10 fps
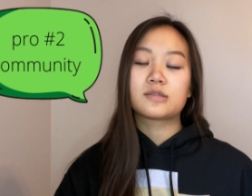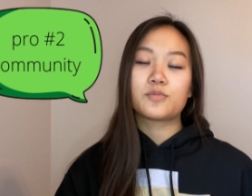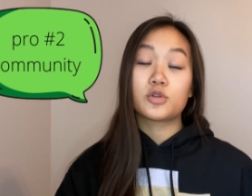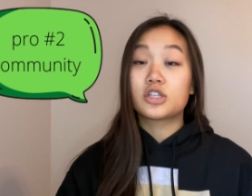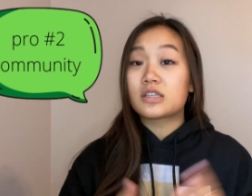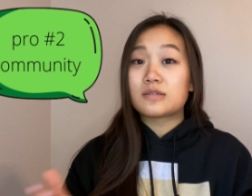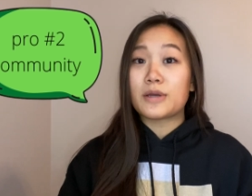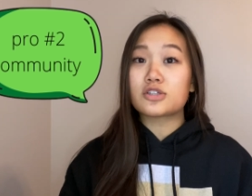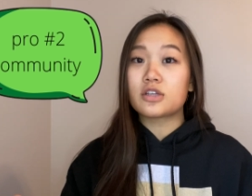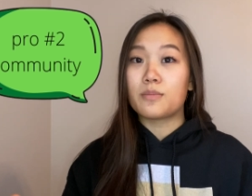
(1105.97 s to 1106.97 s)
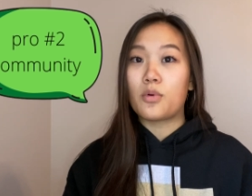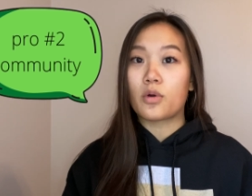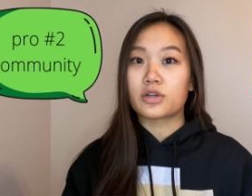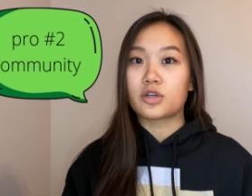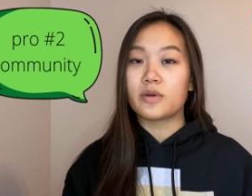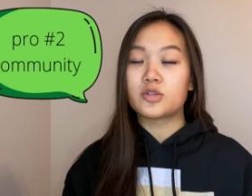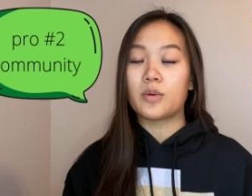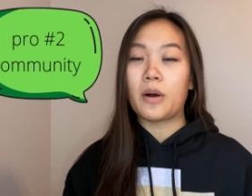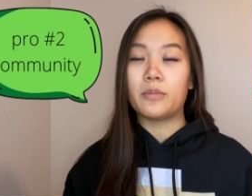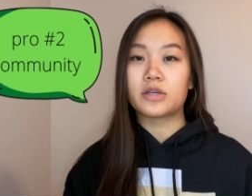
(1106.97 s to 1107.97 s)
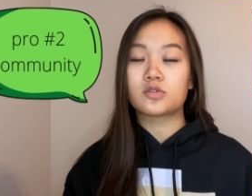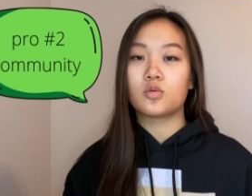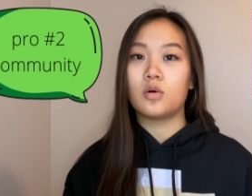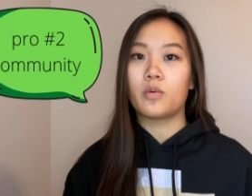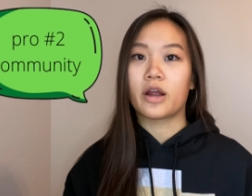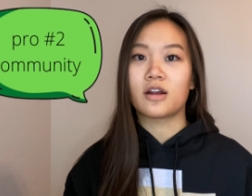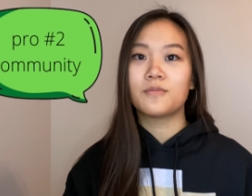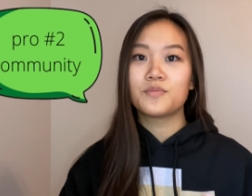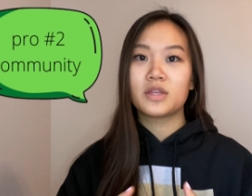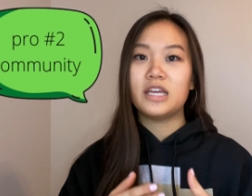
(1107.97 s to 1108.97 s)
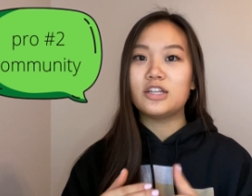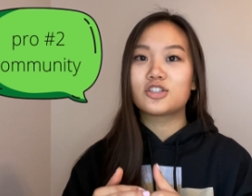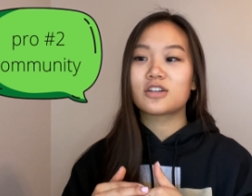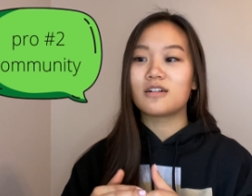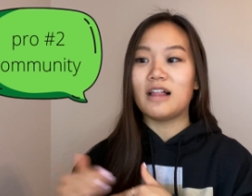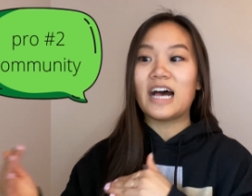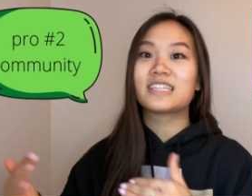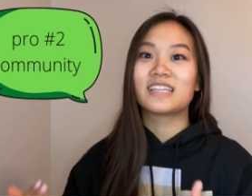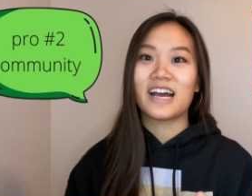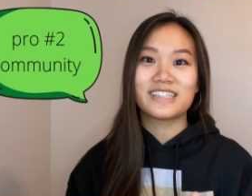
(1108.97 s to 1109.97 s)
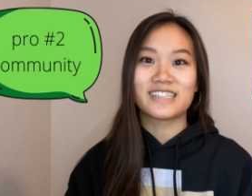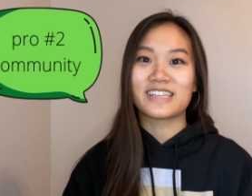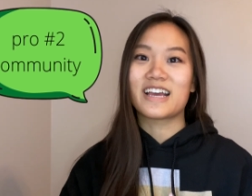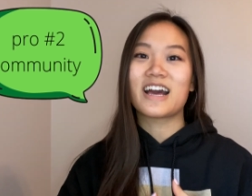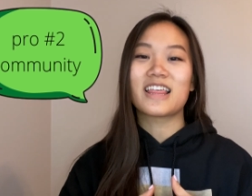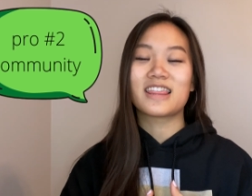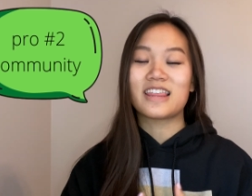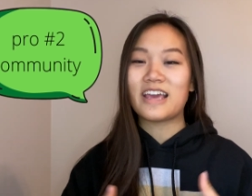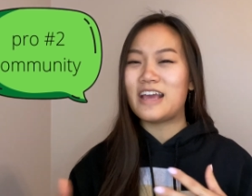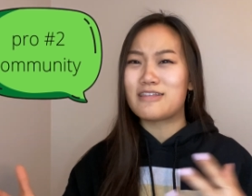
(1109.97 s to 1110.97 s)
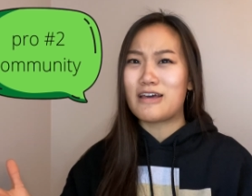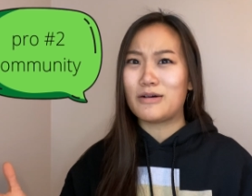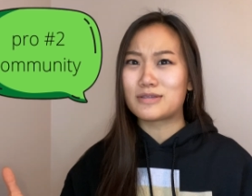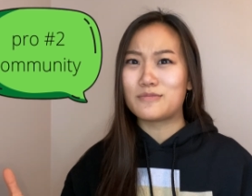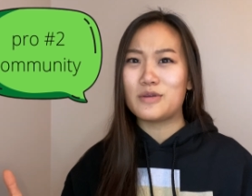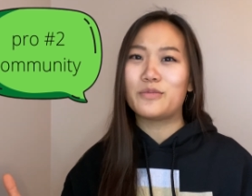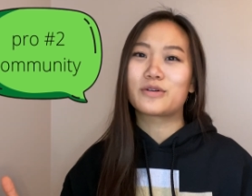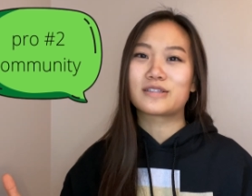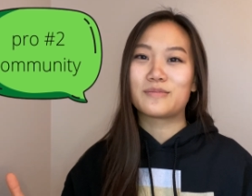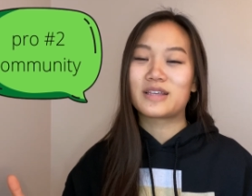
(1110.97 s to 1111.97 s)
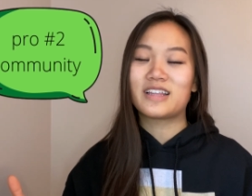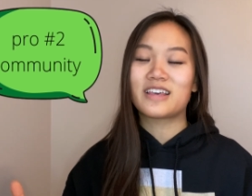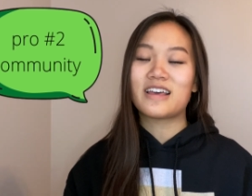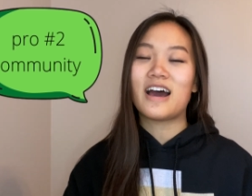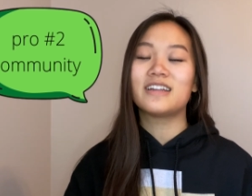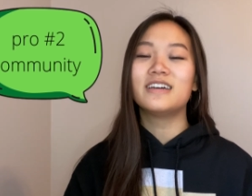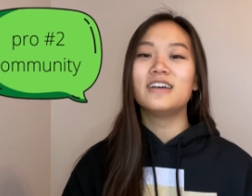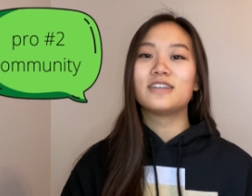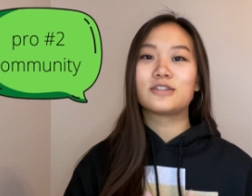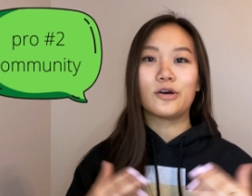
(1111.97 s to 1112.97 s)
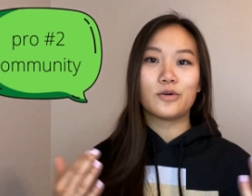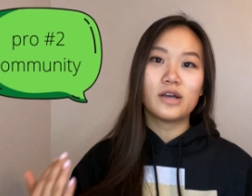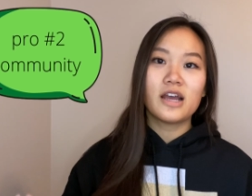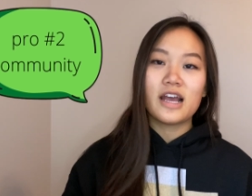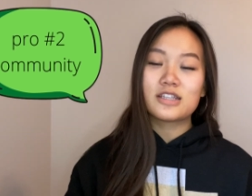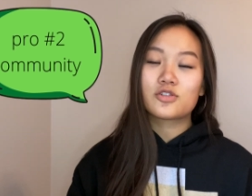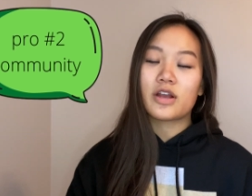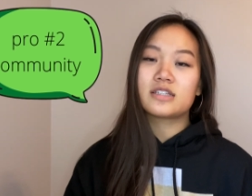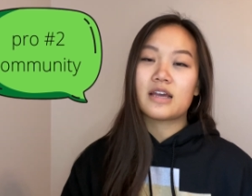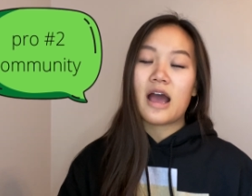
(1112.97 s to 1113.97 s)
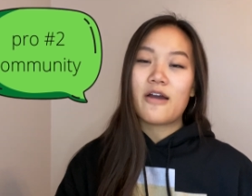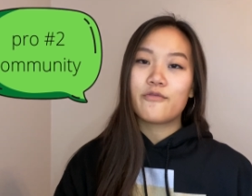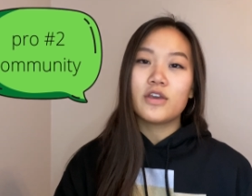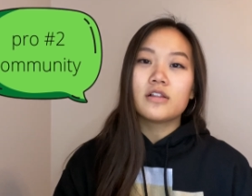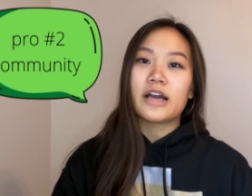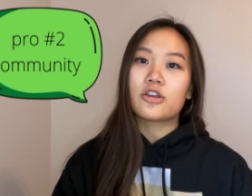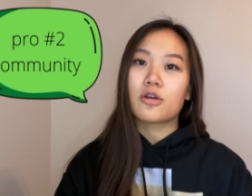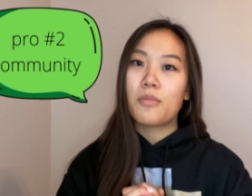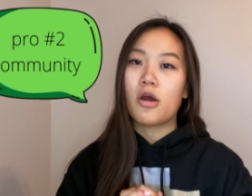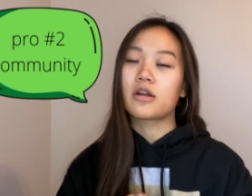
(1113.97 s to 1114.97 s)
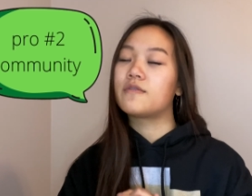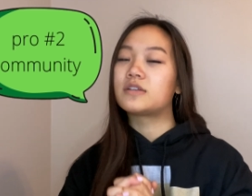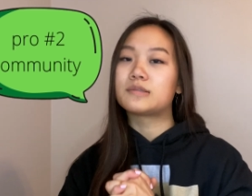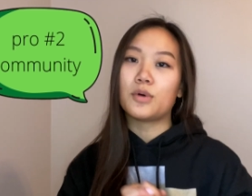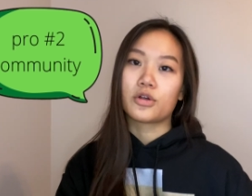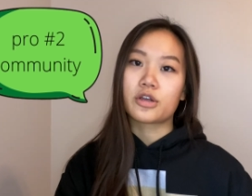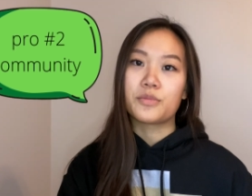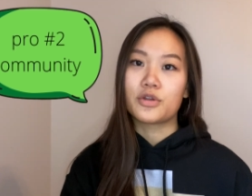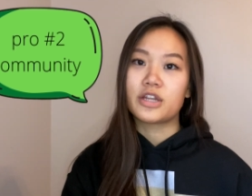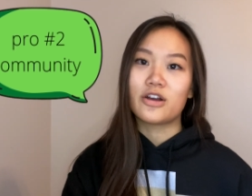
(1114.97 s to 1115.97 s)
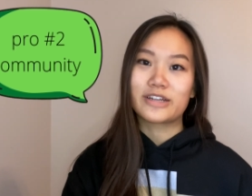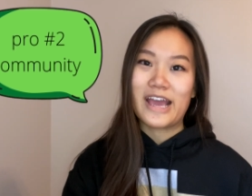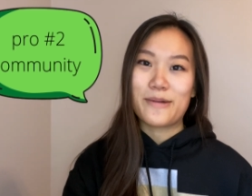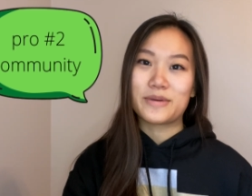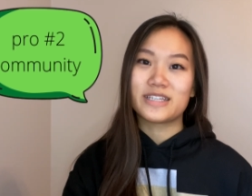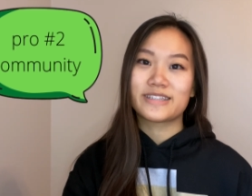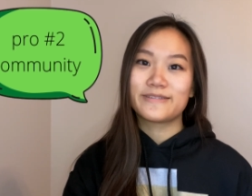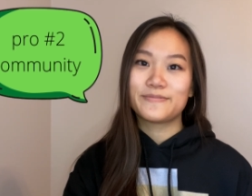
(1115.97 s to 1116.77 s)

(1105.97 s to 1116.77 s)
which is especially important going to a public school where each class size is like 8,000 people or something like that. So it's great to feel like you're part of a smaller community on campus.